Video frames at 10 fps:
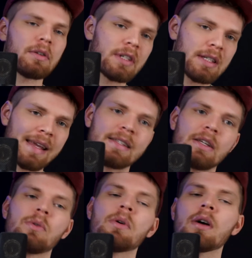if it takes
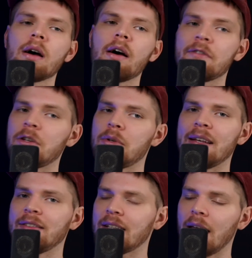you a few
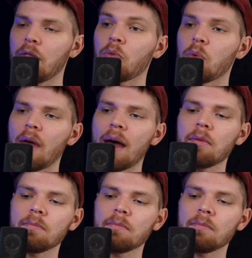days to get through that.